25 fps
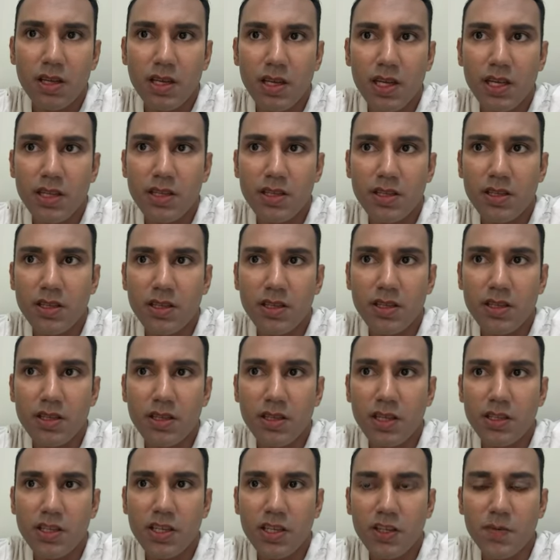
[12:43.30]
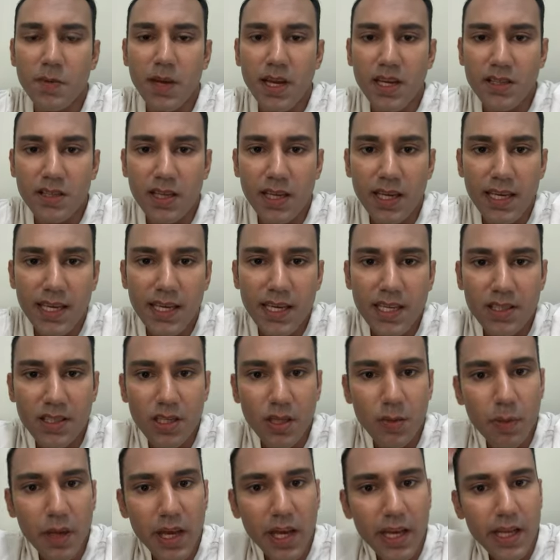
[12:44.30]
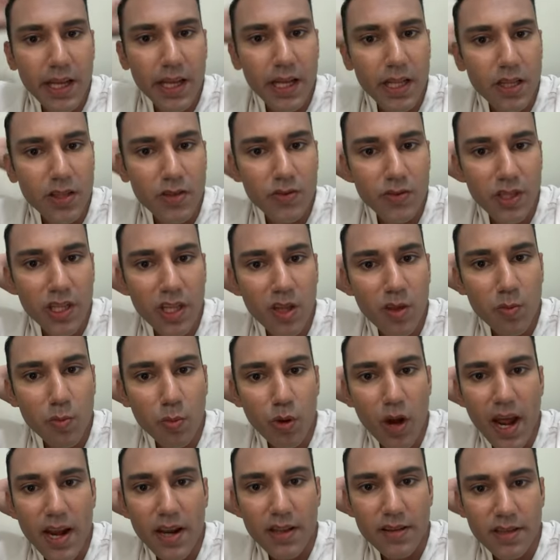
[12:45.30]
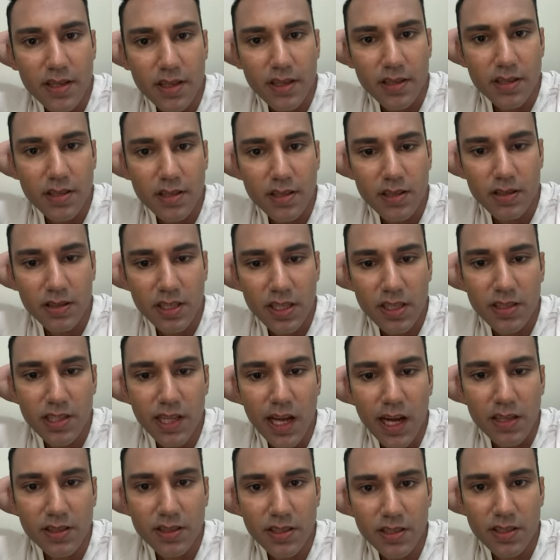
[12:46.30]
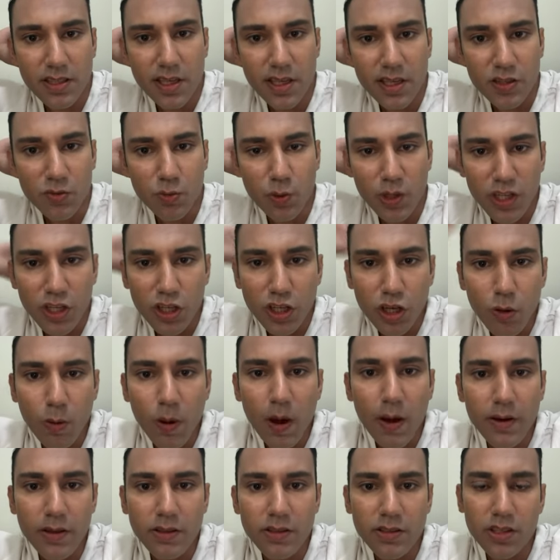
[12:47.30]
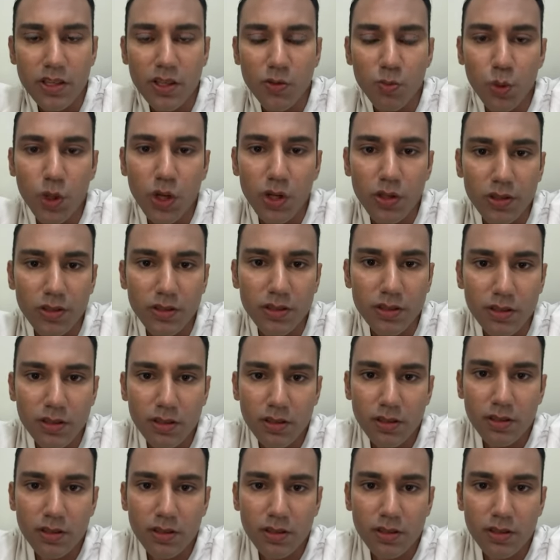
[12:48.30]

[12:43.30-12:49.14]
it's it just makes it easy pickings for these predators, these narcissists, when you go out into the world.